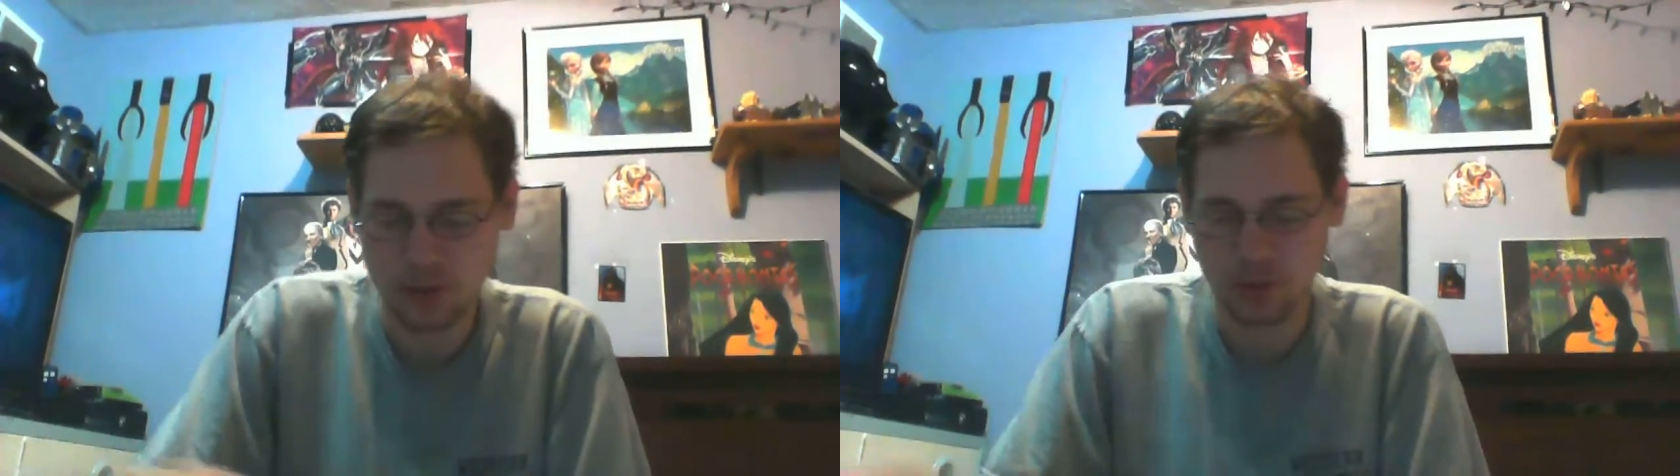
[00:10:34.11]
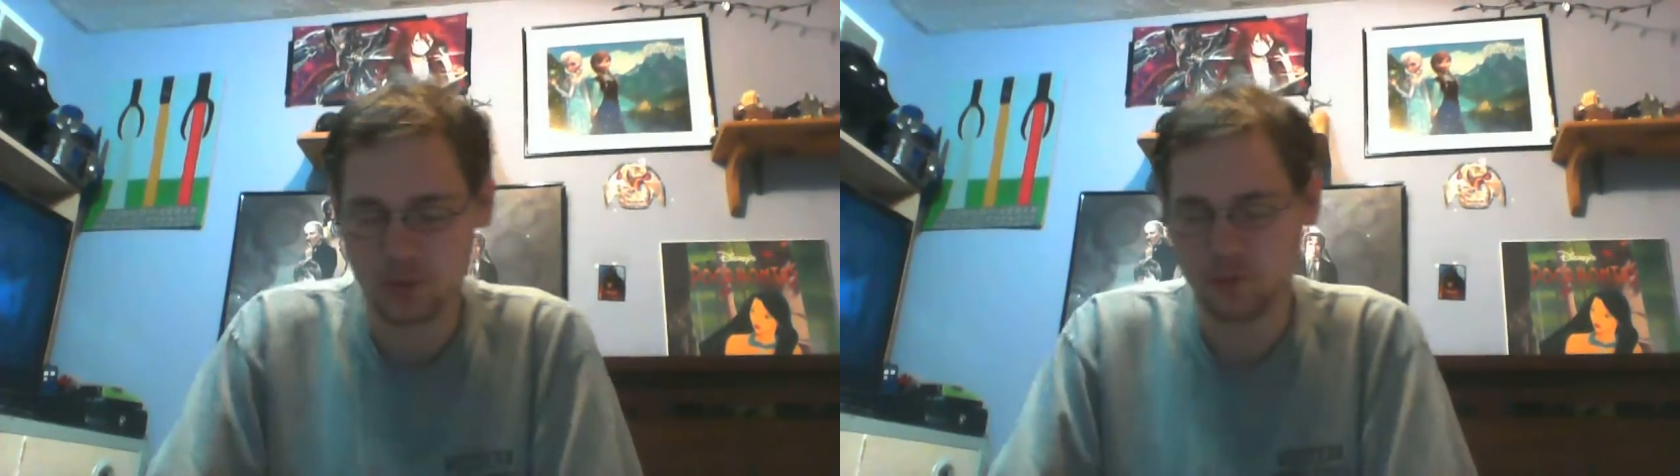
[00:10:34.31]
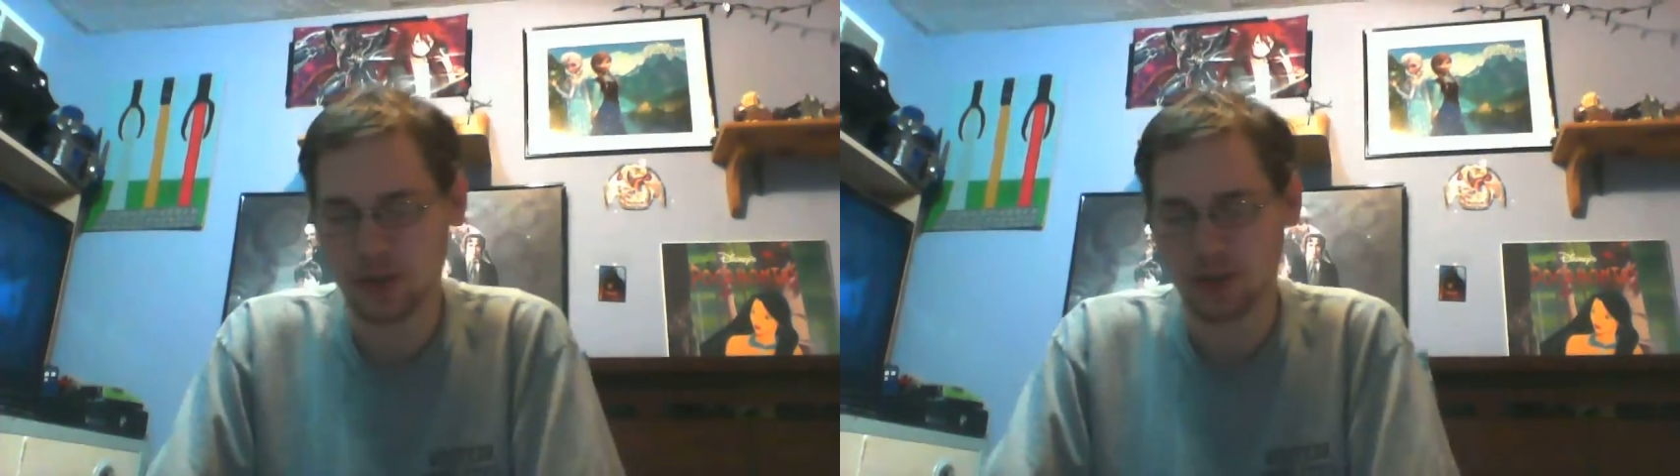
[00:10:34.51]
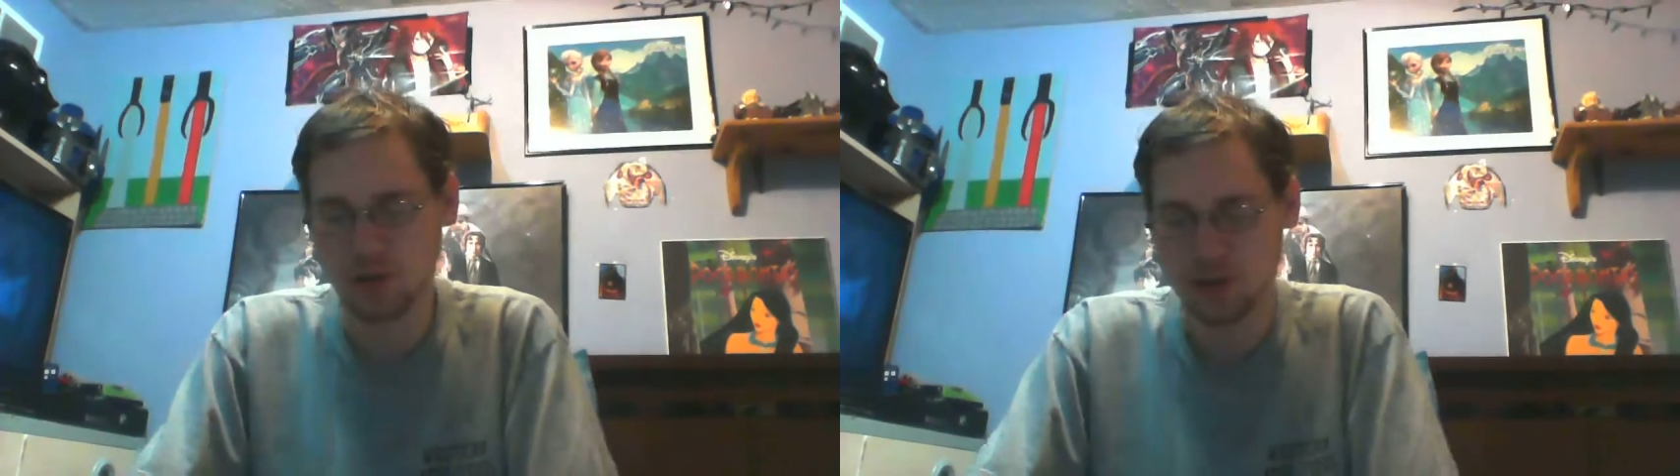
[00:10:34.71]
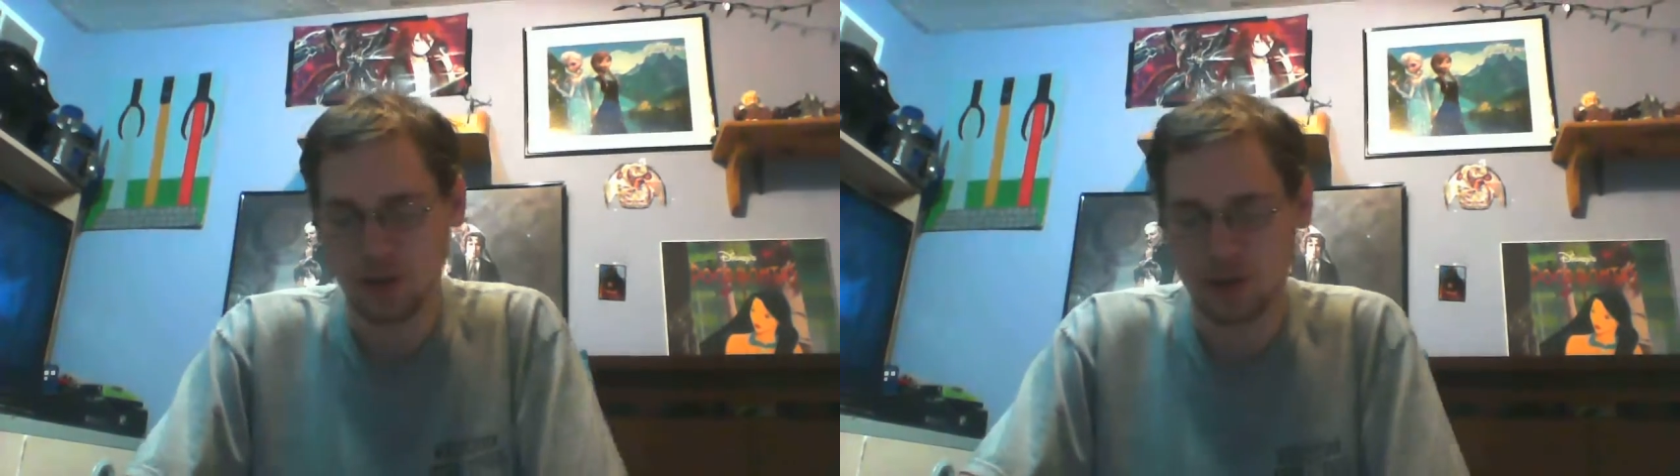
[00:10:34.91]
do
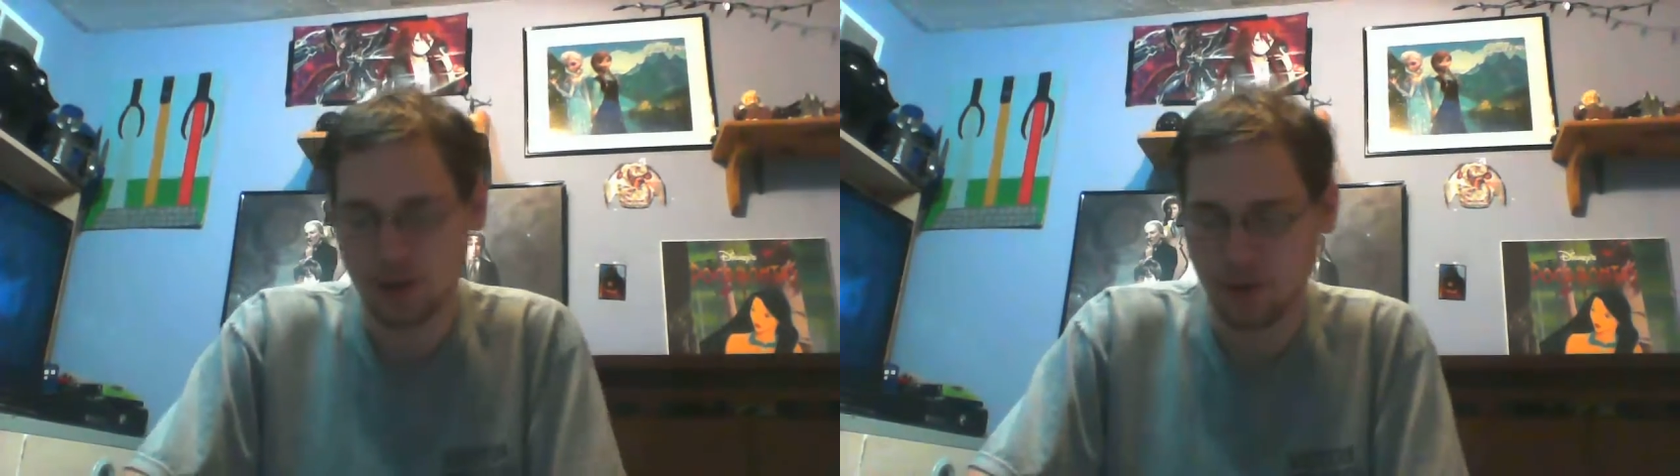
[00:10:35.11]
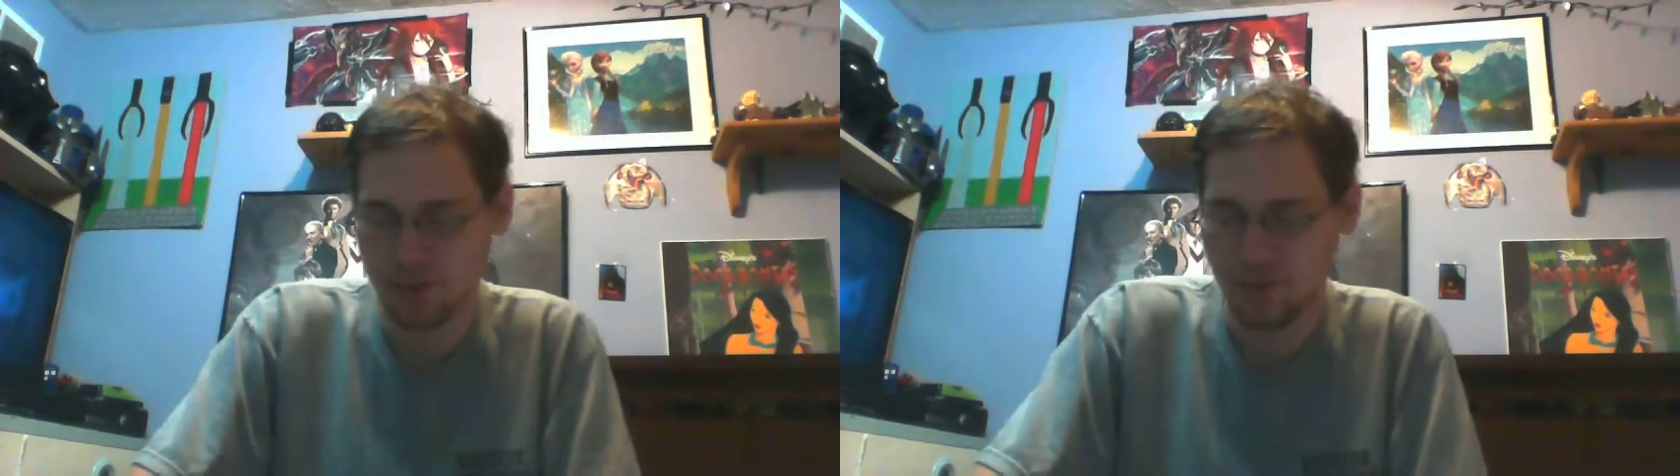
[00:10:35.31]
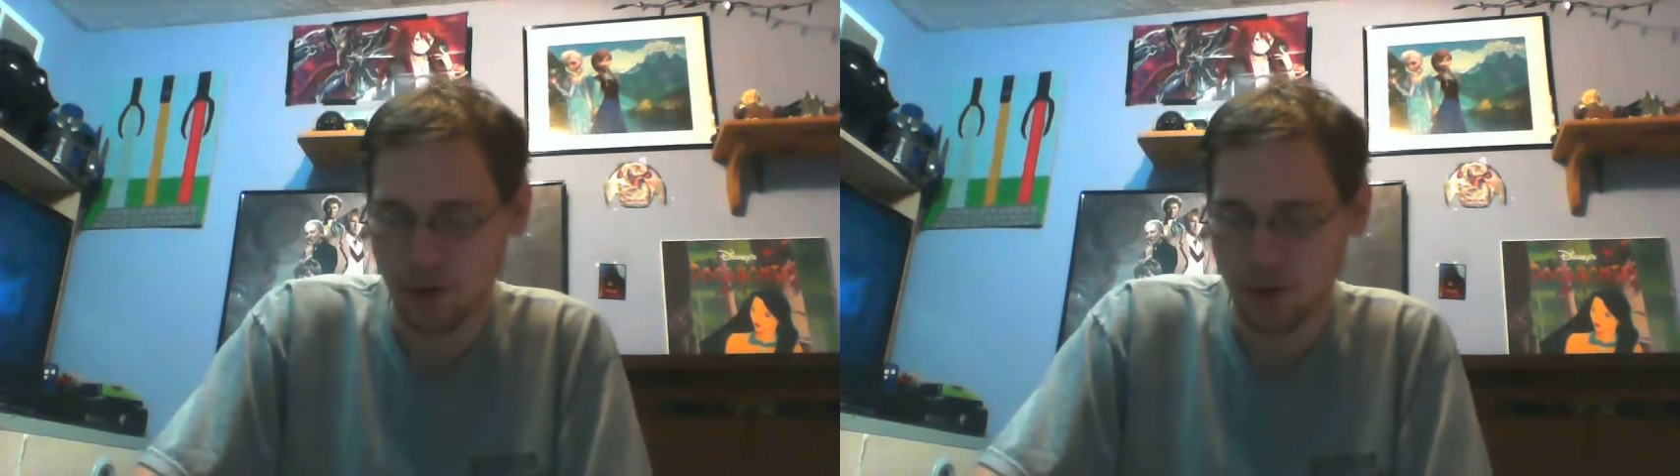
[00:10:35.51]
videos on them,